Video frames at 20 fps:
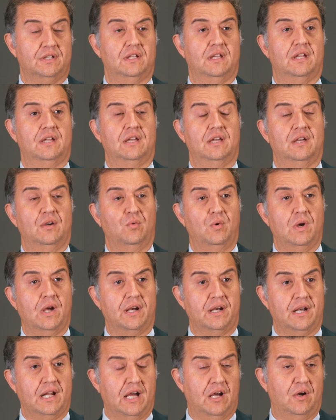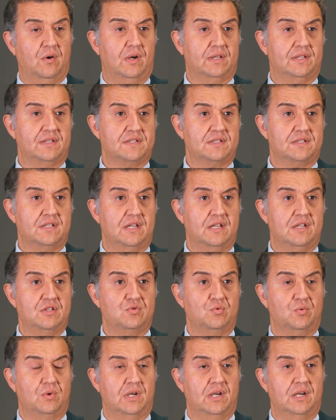Uh, we are now at the stage
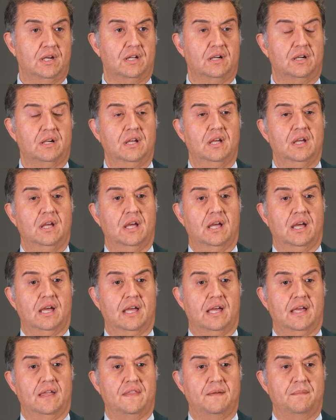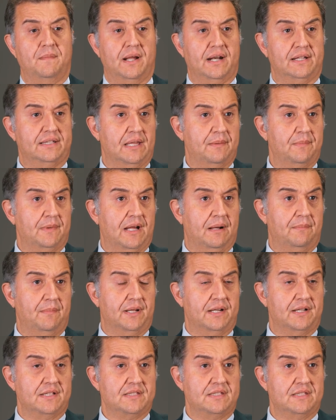where uh, the maritime
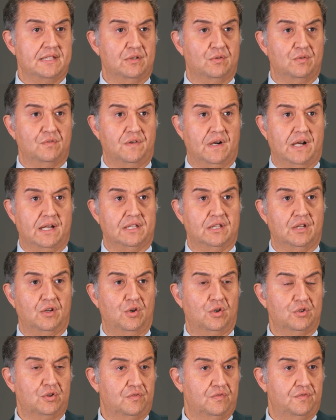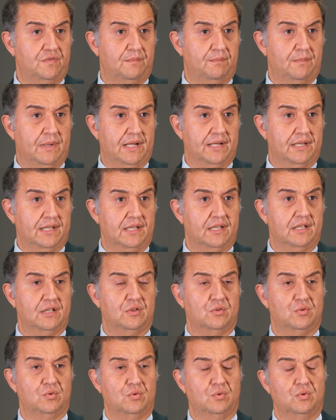companies need to find a lot of money
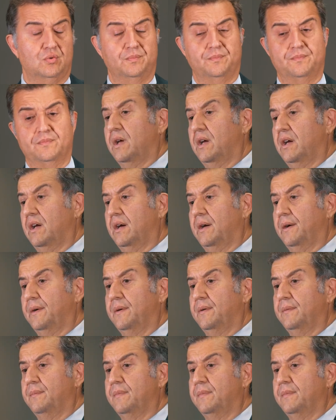to uh,